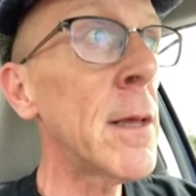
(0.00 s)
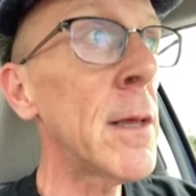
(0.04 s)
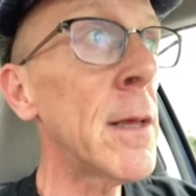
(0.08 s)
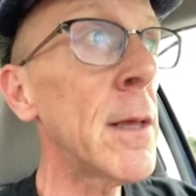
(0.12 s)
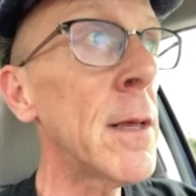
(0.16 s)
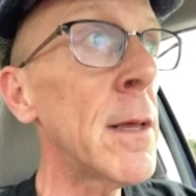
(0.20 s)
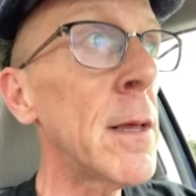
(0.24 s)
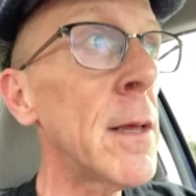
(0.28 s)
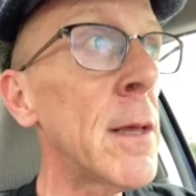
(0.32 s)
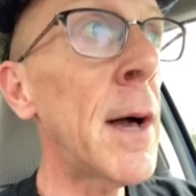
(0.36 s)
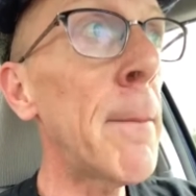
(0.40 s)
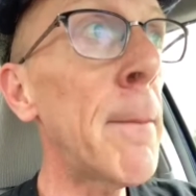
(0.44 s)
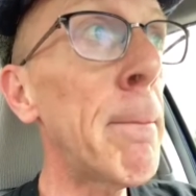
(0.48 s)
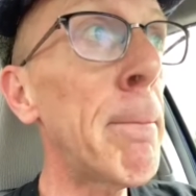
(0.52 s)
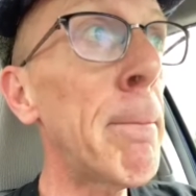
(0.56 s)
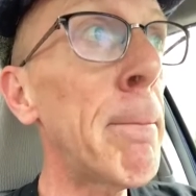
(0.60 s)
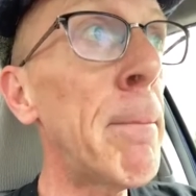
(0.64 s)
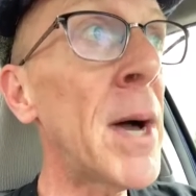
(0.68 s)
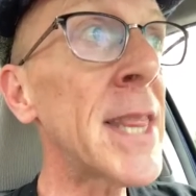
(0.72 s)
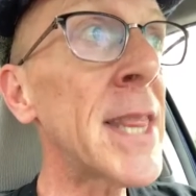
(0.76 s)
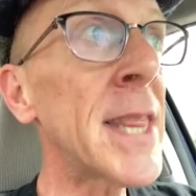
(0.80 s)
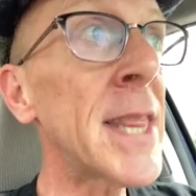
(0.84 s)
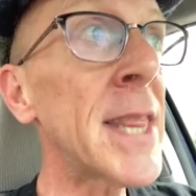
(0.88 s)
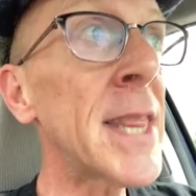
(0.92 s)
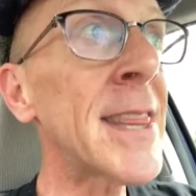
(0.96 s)

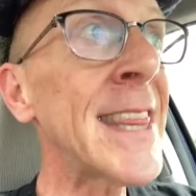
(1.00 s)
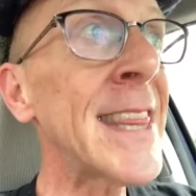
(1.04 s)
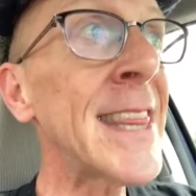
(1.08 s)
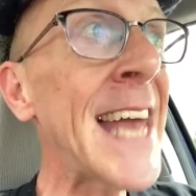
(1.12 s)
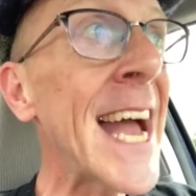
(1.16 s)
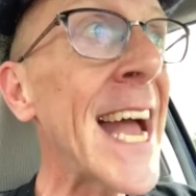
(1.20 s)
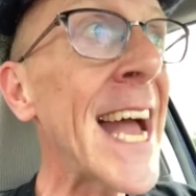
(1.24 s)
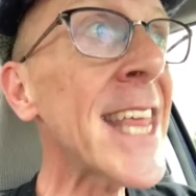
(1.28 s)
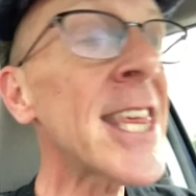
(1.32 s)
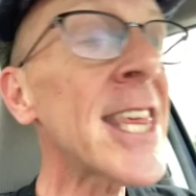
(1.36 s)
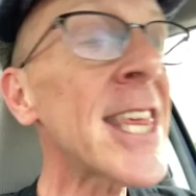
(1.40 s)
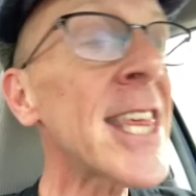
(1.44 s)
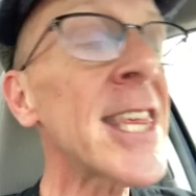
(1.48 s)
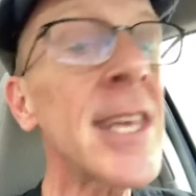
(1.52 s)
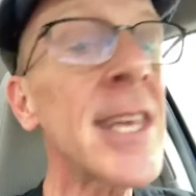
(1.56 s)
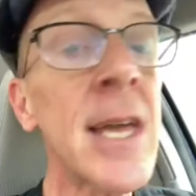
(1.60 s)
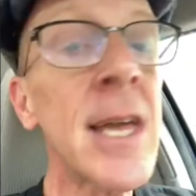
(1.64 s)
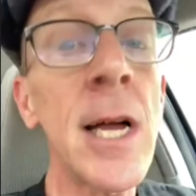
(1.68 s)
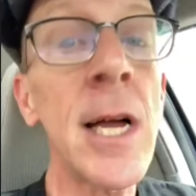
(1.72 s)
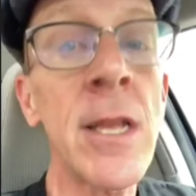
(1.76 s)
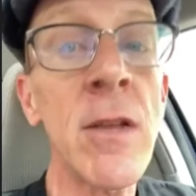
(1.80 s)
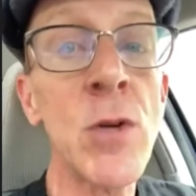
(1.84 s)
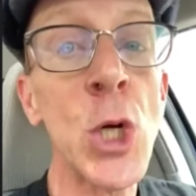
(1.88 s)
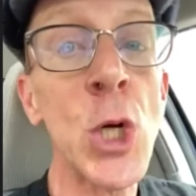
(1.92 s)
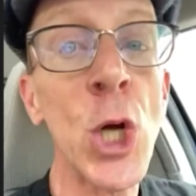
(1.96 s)
But that's the kind of
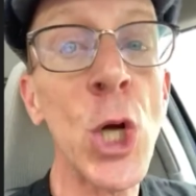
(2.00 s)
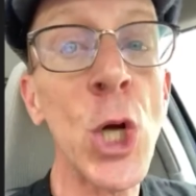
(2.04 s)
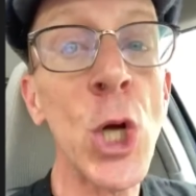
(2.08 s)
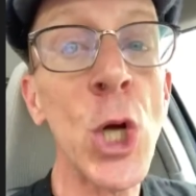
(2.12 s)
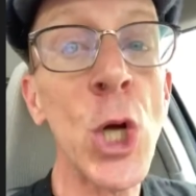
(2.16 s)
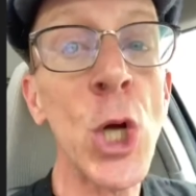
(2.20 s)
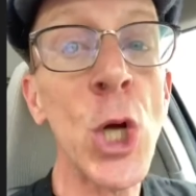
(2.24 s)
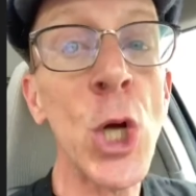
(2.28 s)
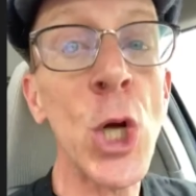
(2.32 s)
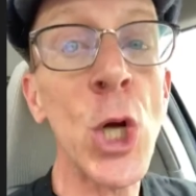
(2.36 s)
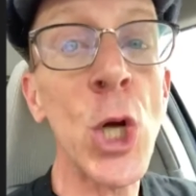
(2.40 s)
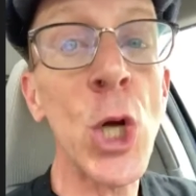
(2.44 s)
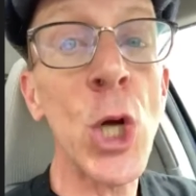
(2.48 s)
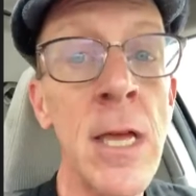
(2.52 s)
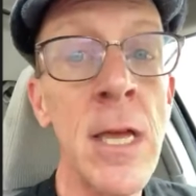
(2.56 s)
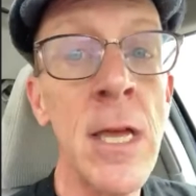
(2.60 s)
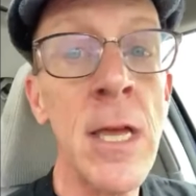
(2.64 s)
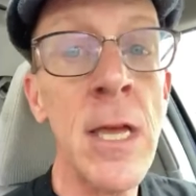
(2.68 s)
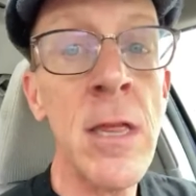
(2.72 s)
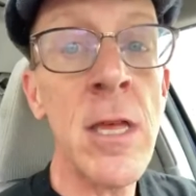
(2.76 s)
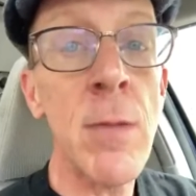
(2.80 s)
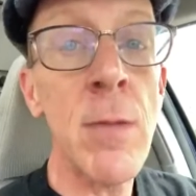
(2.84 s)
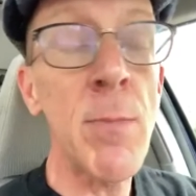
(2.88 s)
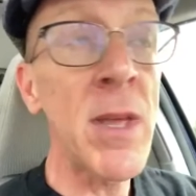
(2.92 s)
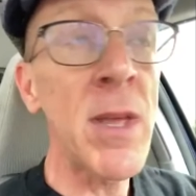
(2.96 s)
show Netflix needs to
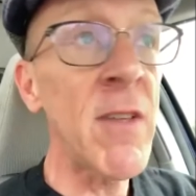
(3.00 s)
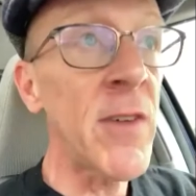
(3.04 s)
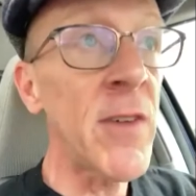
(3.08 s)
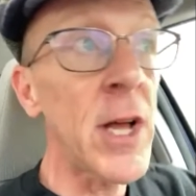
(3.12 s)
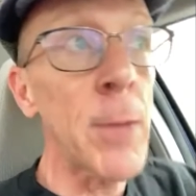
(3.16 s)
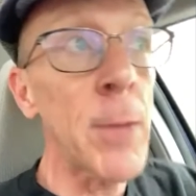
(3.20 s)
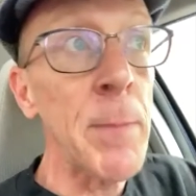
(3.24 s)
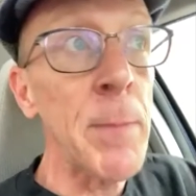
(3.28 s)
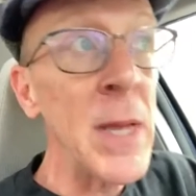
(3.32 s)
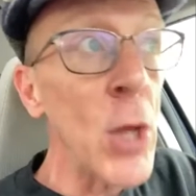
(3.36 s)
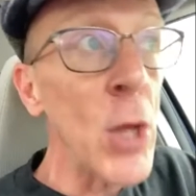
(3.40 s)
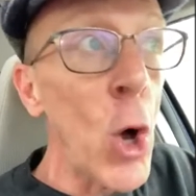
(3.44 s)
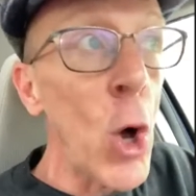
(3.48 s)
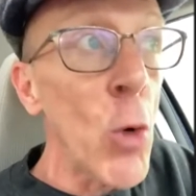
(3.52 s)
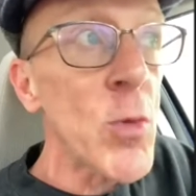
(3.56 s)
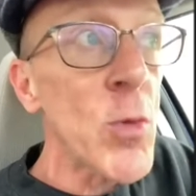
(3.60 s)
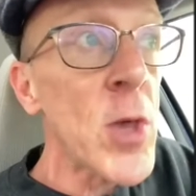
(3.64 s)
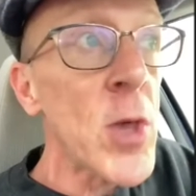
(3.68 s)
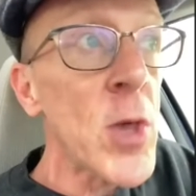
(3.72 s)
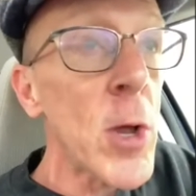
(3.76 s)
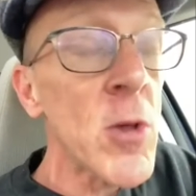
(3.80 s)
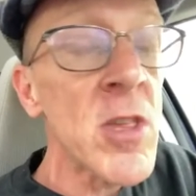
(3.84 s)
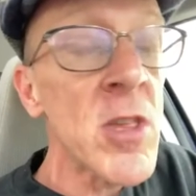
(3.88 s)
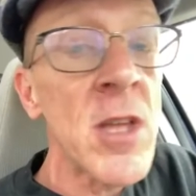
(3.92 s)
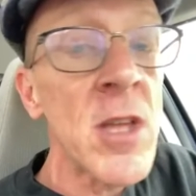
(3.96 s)
be developing.
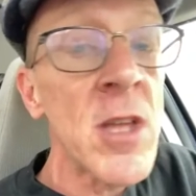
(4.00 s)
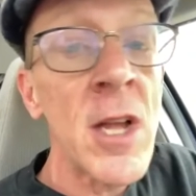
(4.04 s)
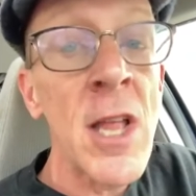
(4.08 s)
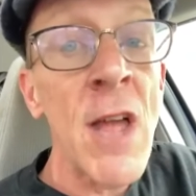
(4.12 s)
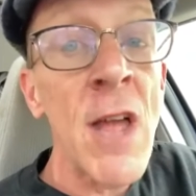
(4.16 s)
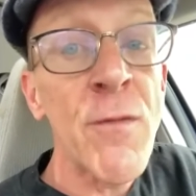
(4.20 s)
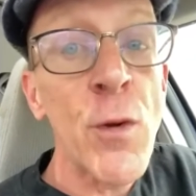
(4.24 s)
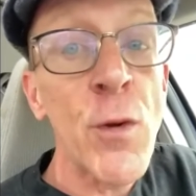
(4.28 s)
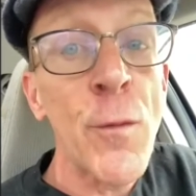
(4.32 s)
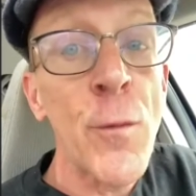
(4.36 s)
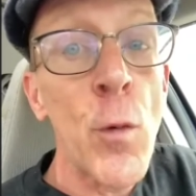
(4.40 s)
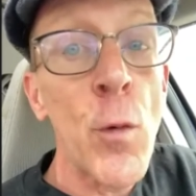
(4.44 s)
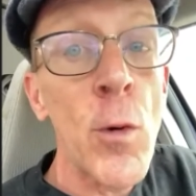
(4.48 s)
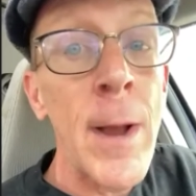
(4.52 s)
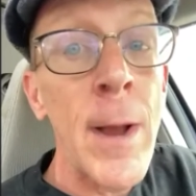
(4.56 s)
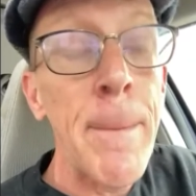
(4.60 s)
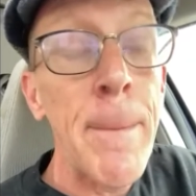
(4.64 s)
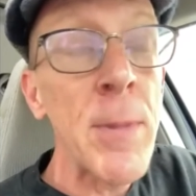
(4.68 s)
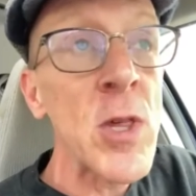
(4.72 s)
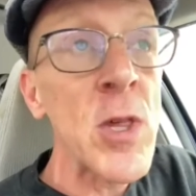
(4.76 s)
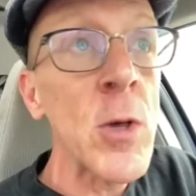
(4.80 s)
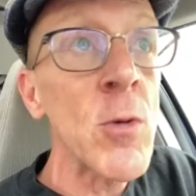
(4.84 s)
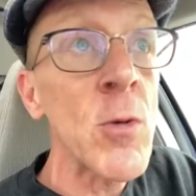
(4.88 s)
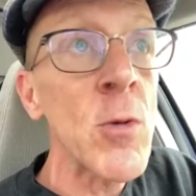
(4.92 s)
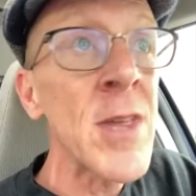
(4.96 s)
Ozark's done after 4
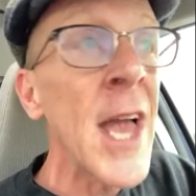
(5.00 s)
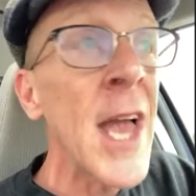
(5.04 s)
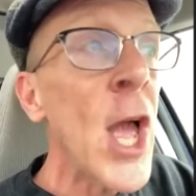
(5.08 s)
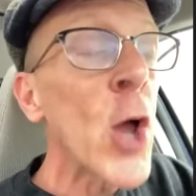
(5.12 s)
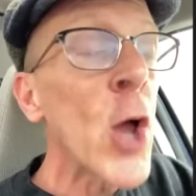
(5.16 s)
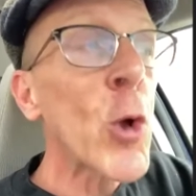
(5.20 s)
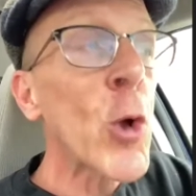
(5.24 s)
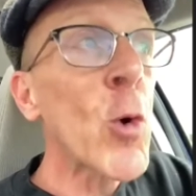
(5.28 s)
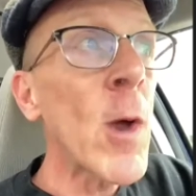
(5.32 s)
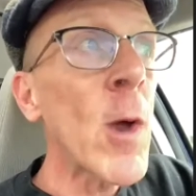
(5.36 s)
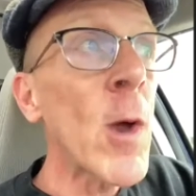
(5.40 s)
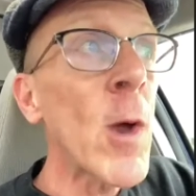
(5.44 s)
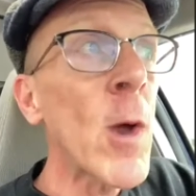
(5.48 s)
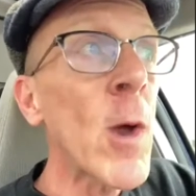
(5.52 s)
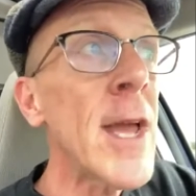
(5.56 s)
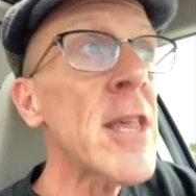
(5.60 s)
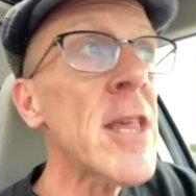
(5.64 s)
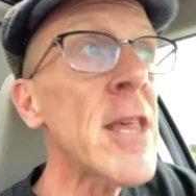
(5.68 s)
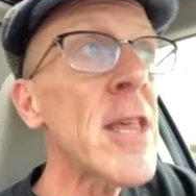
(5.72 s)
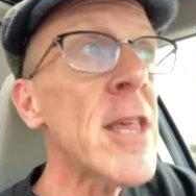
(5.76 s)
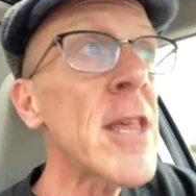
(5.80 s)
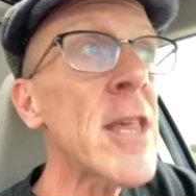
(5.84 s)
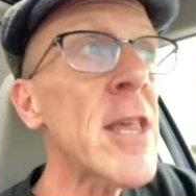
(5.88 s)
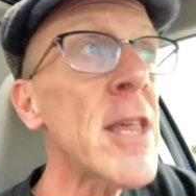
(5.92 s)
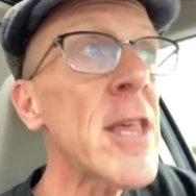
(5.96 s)
episodes. Grace and
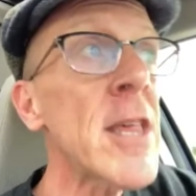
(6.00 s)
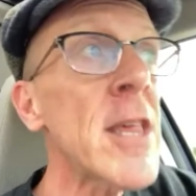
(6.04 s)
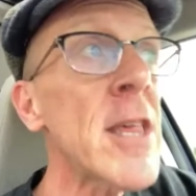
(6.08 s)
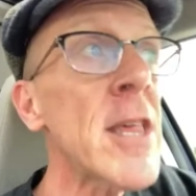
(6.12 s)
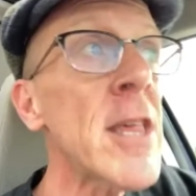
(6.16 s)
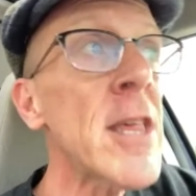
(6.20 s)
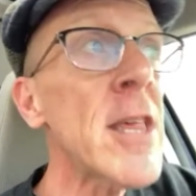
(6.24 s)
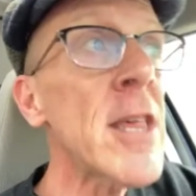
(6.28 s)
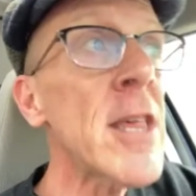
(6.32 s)
Frankie,